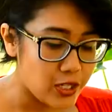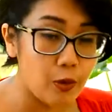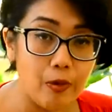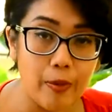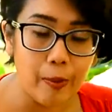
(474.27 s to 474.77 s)
So
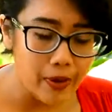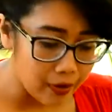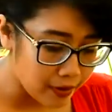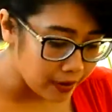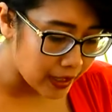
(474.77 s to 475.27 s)
remember
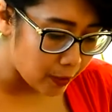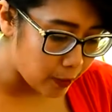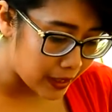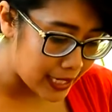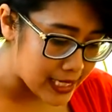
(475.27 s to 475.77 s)
earlier
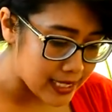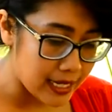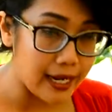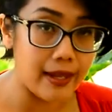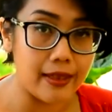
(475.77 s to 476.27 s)
when I
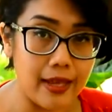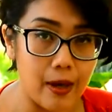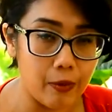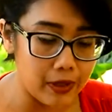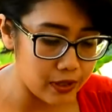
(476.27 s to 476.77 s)
said
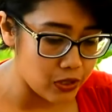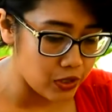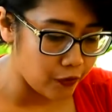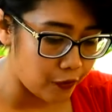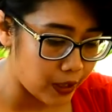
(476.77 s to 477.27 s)
that when there's a
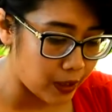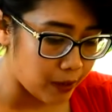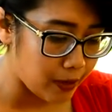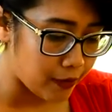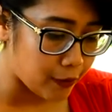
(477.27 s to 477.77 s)

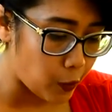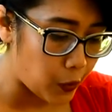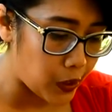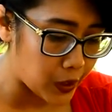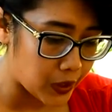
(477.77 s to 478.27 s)
film of
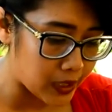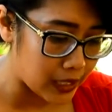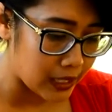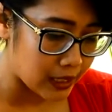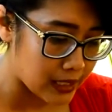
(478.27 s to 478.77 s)
oil
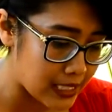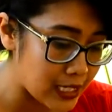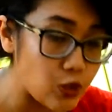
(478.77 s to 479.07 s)
that sits